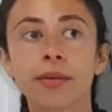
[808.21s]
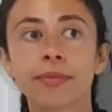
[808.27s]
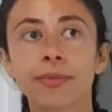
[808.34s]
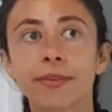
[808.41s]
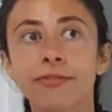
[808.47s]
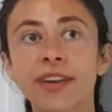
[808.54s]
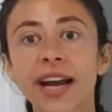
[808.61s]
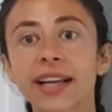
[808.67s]
the
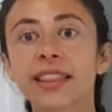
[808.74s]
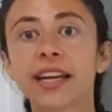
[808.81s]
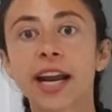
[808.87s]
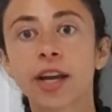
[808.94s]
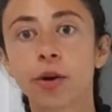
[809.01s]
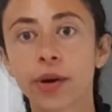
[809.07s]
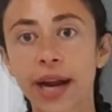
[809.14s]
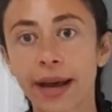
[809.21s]
fact that I
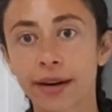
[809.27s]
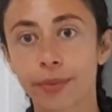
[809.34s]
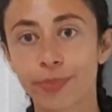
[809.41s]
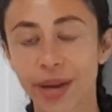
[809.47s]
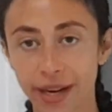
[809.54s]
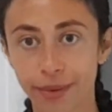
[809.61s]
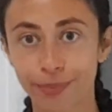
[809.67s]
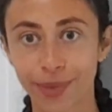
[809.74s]
got out of
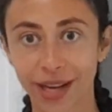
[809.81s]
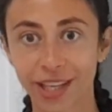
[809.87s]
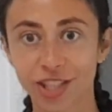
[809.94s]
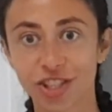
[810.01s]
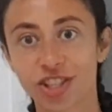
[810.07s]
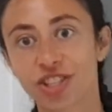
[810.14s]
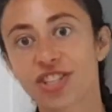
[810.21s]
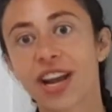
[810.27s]
bed and
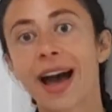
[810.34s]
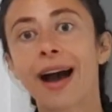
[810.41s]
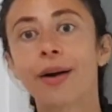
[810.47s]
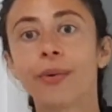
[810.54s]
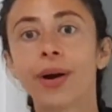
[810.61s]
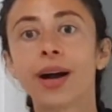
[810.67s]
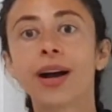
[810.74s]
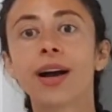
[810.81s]
managed to
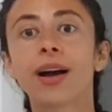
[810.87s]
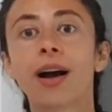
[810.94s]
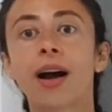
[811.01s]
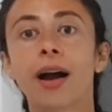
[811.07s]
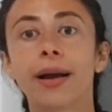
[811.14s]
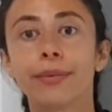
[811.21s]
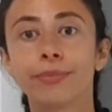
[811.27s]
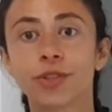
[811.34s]
shower,
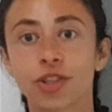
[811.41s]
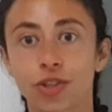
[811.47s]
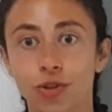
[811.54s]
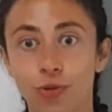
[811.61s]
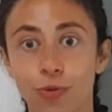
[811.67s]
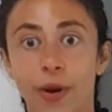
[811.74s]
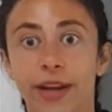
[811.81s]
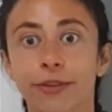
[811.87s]
I'm
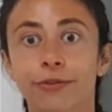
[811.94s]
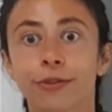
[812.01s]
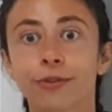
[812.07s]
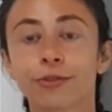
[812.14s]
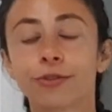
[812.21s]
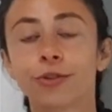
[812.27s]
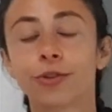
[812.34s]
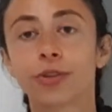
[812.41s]
just grateful
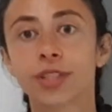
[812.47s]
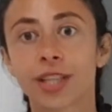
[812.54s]
for.